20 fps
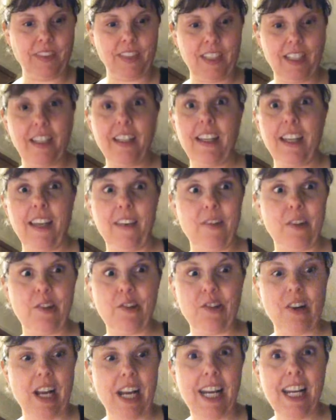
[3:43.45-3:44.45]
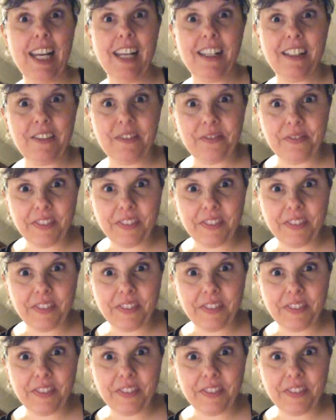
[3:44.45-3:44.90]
Have you tried it?